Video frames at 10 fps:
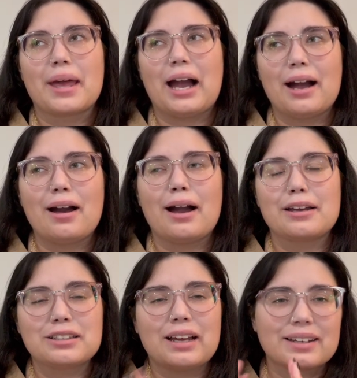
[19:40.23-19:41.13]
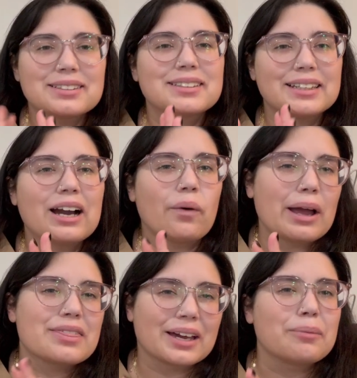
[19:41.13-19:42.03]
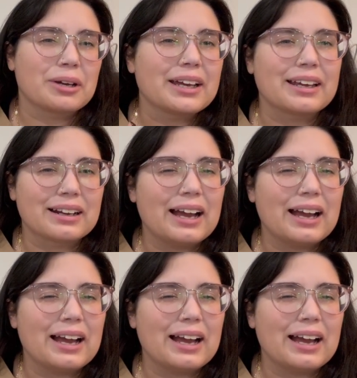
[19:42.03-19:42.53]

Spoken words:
I can see how I think I'm gonna get.